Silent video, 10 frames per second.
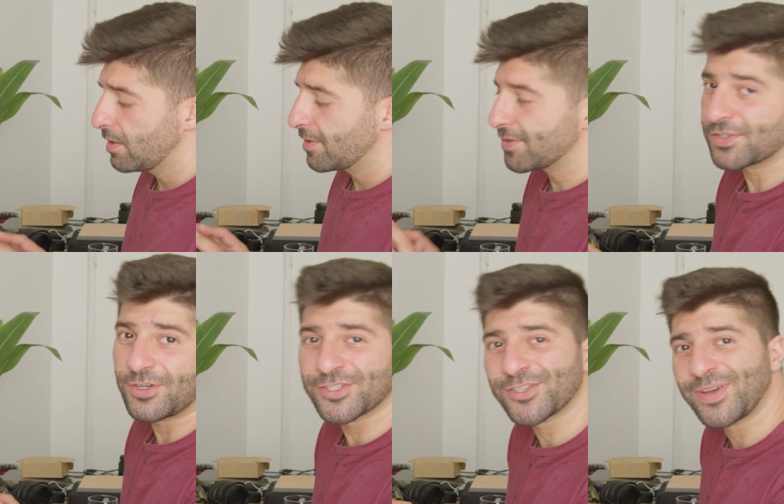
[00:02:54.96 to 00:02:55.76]
This
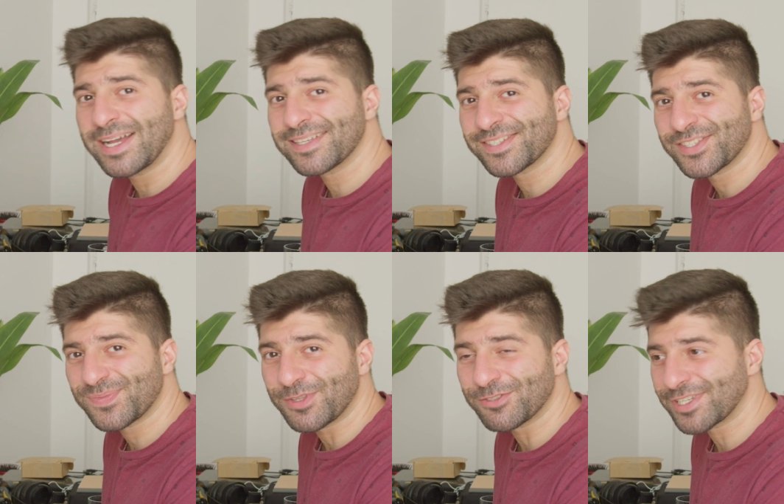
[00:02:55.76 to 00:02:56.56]
also has its
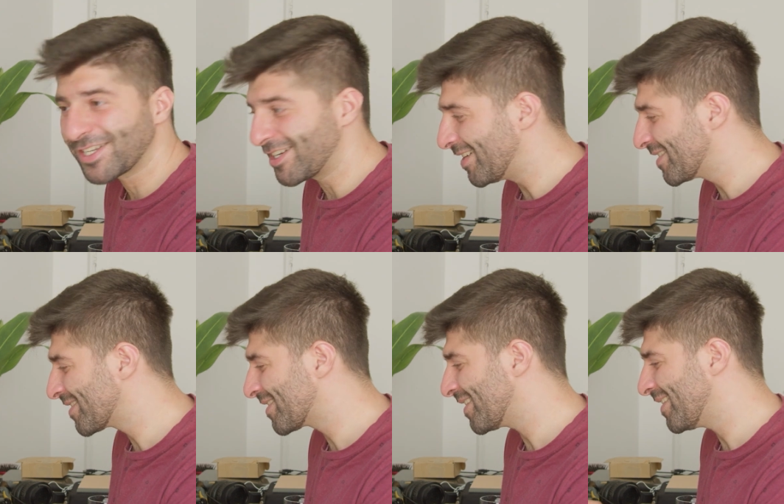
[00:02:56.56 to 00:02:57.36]
pros and
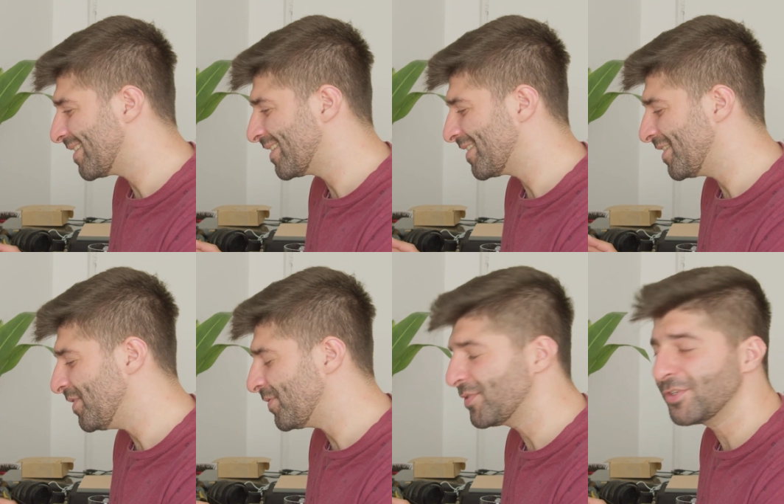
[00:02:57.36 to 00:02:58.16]
cons.
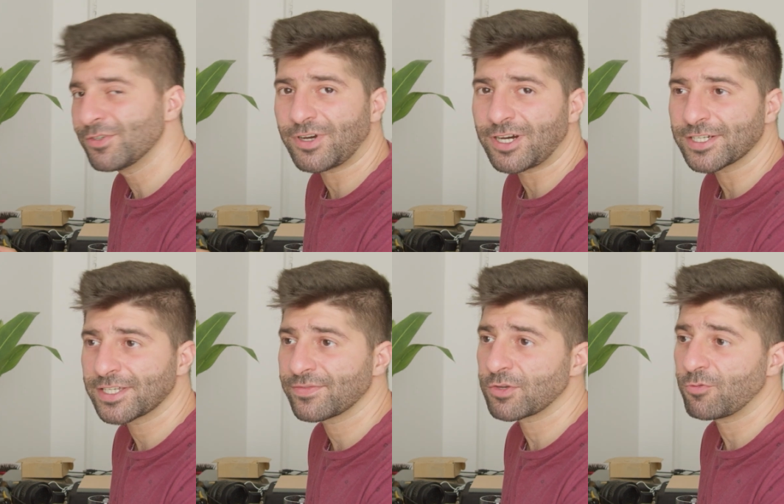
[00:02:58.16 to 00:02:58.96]
If you are
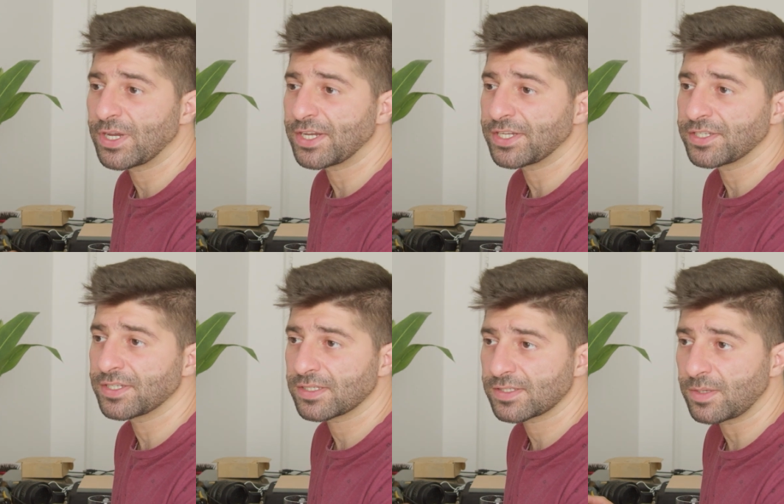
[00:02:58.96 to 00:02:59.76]
giving away
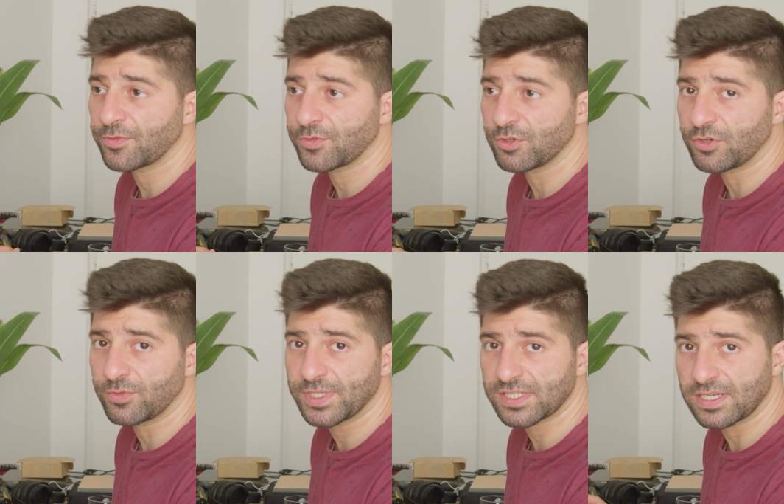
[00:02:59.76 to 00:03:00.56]
some of your
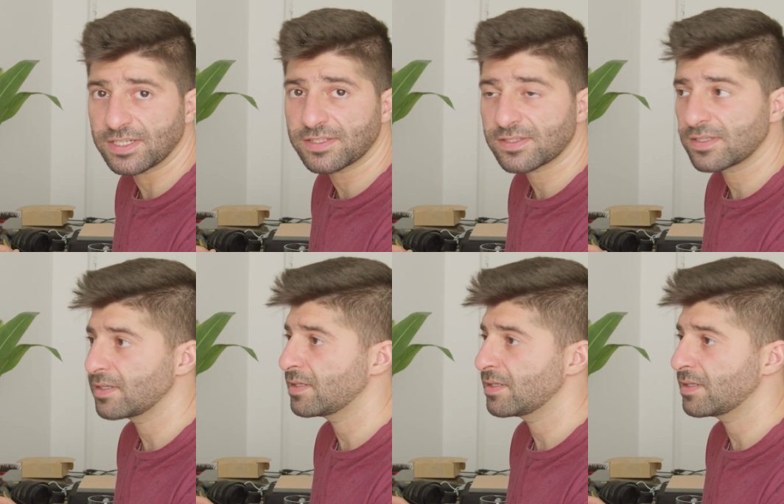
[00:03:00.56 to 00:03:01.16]
bitrate,